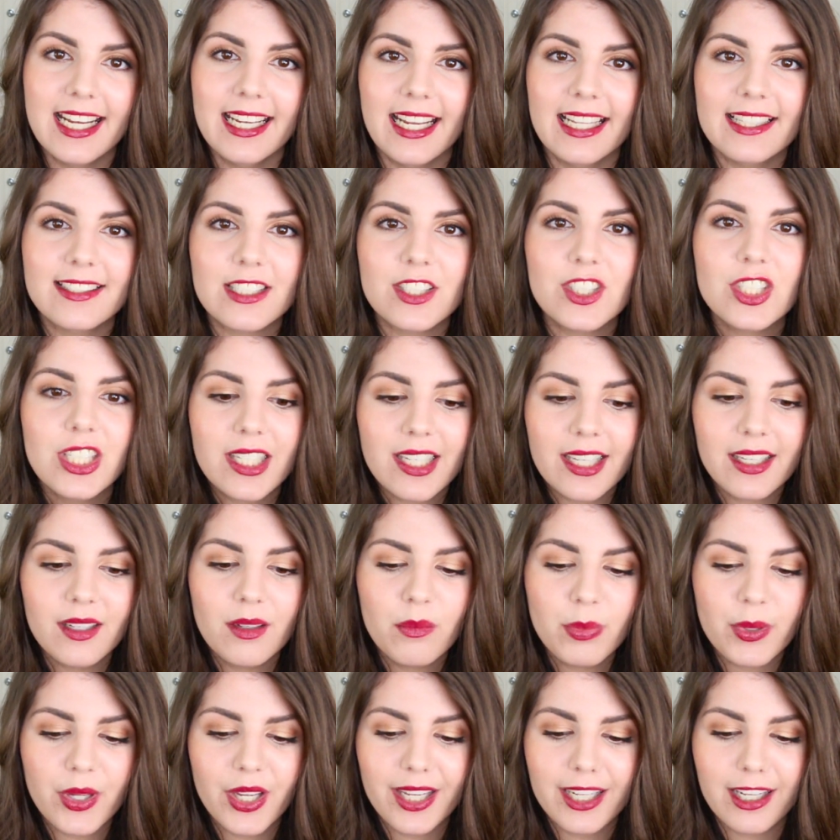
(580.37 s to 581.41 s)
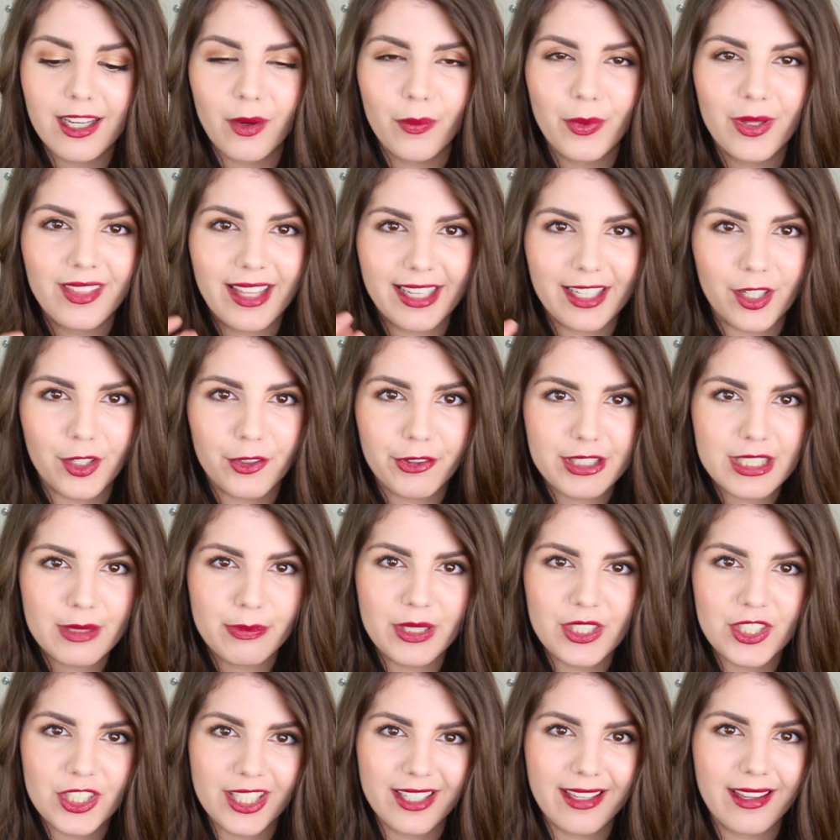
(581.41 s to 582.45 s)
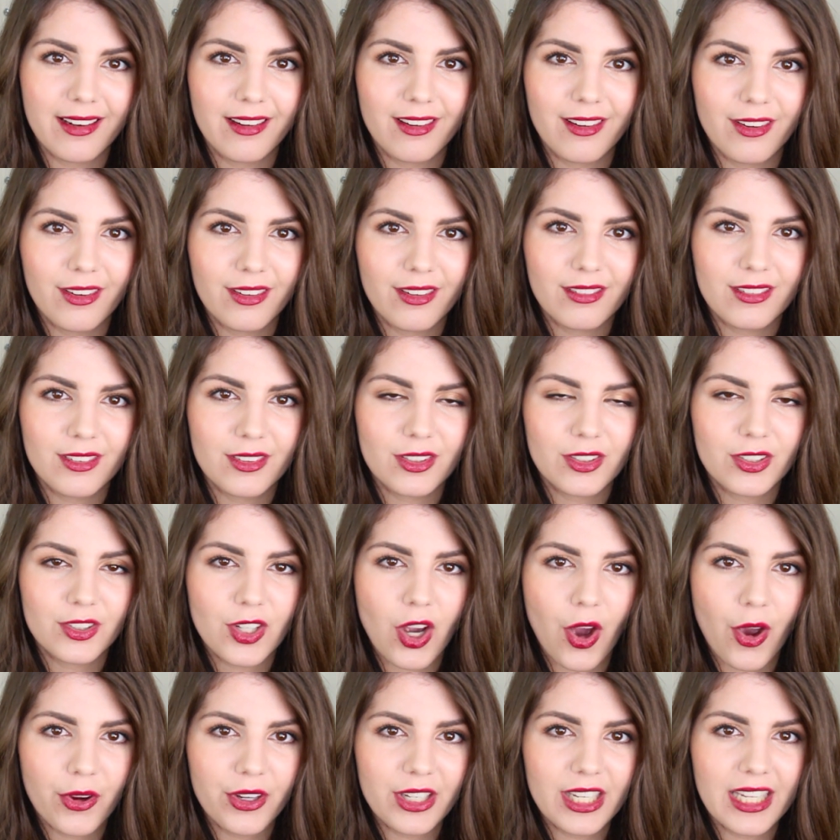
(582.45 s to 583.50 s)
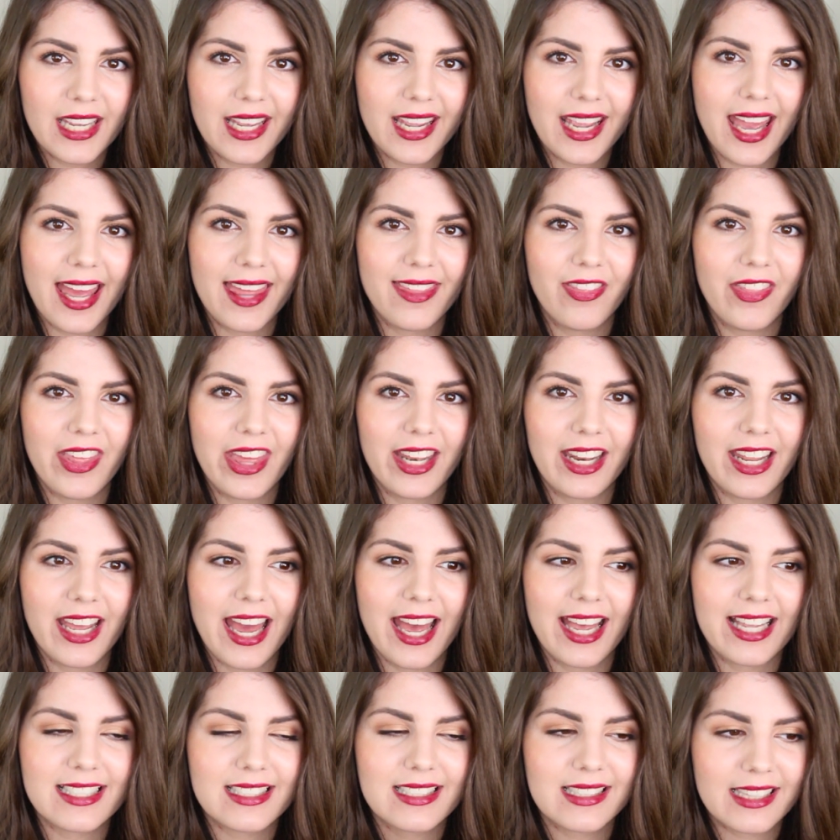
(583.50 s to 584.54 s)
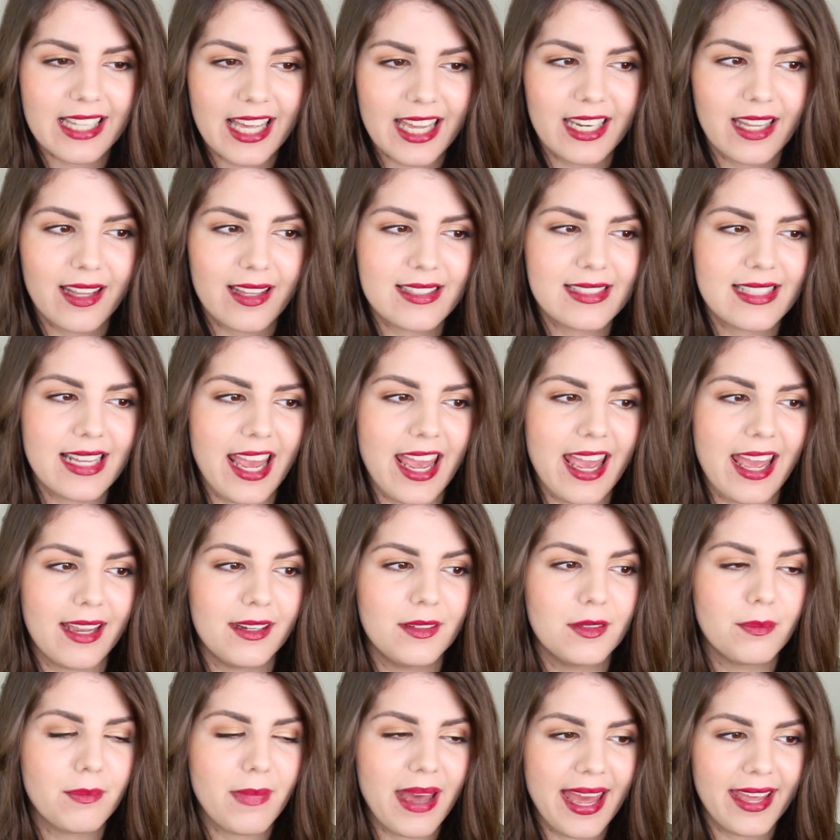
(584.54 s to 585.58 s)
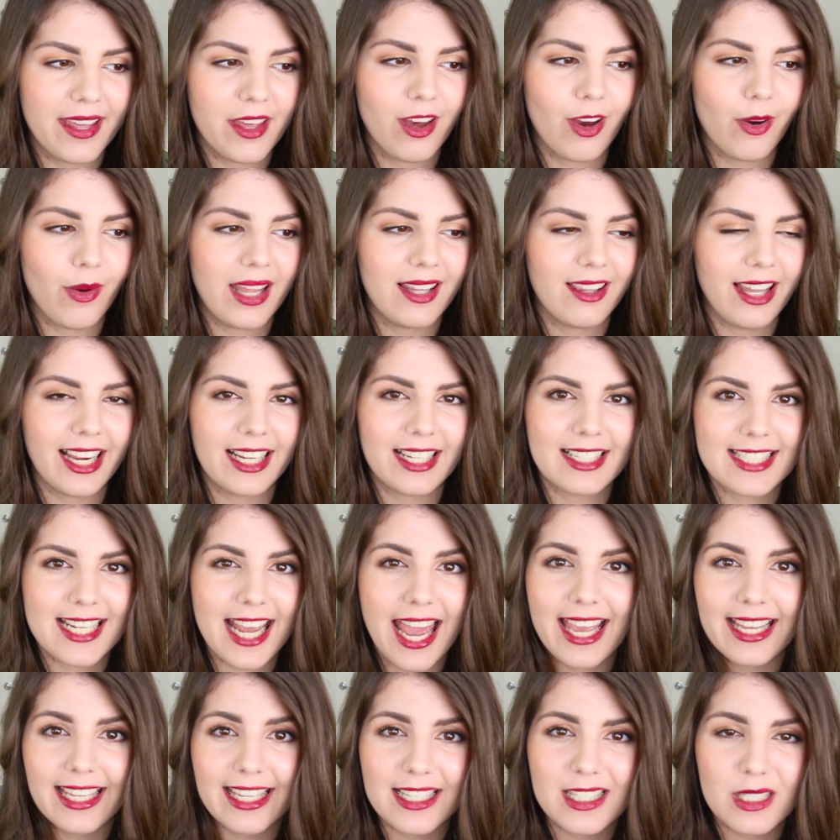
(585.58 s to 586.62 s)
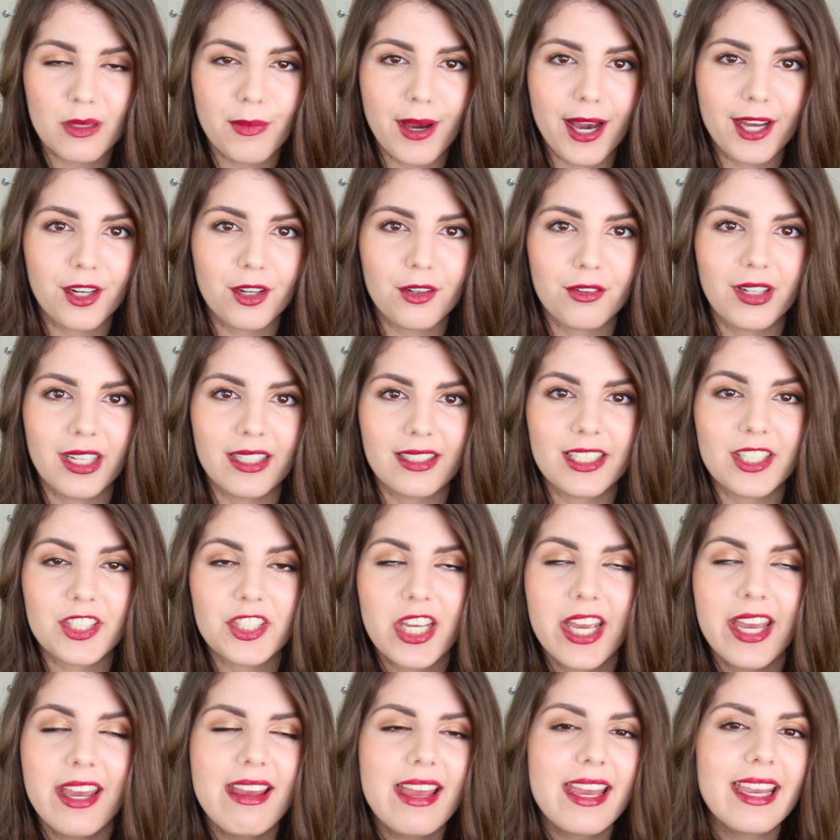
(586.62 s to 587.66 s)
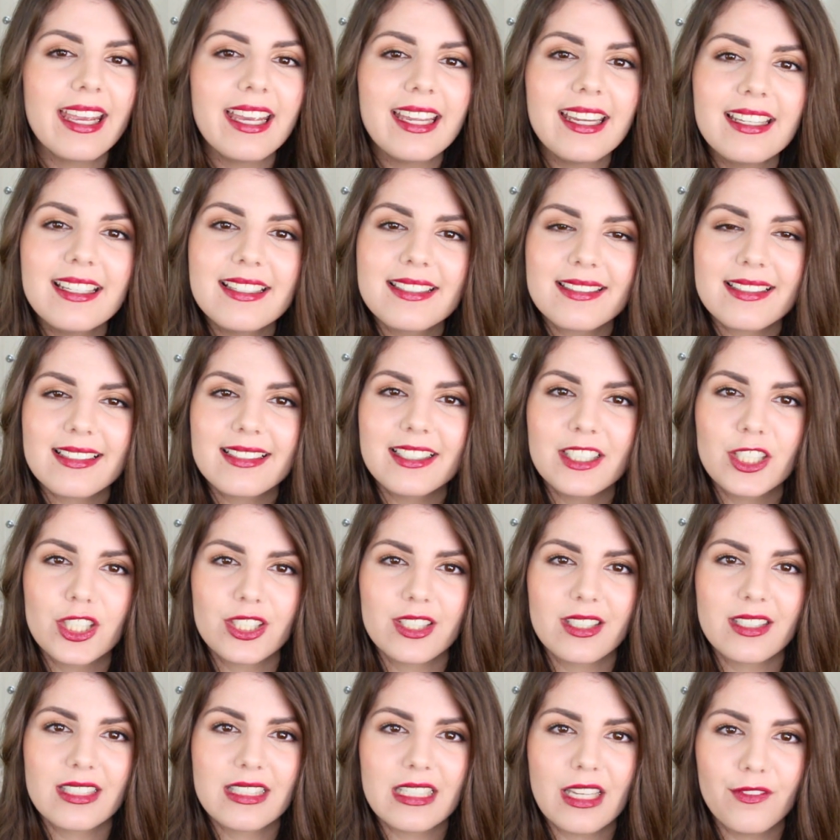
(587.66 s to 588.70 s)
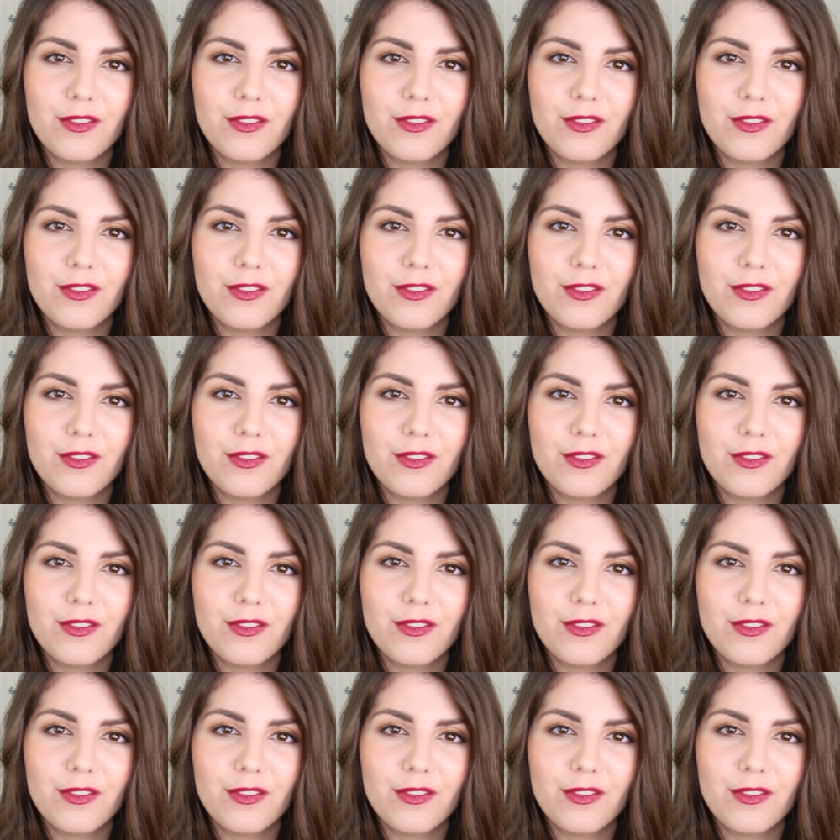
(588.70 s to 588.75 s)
It's a chicken burger with like a crispy chicken coating and then it has lettuce and mayo and like a tangy tomato relish. It is delicious.